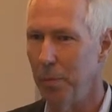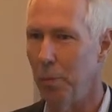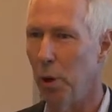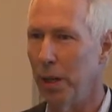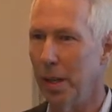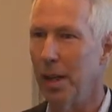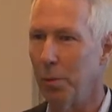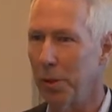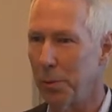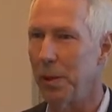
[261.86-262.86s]
boil out
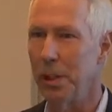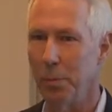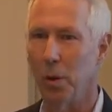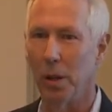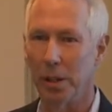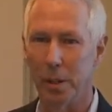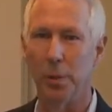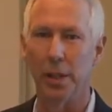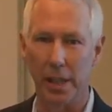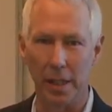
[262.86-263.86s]
what's really important to
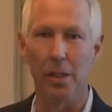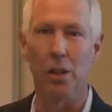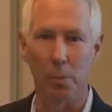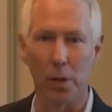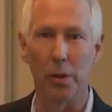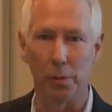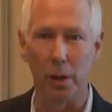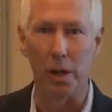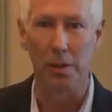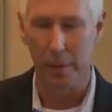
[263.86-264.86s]
predicting home loan
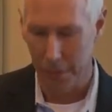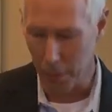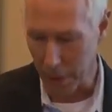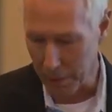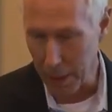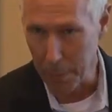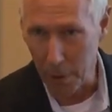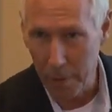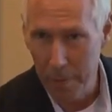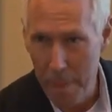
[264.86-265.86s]
defaults, for example?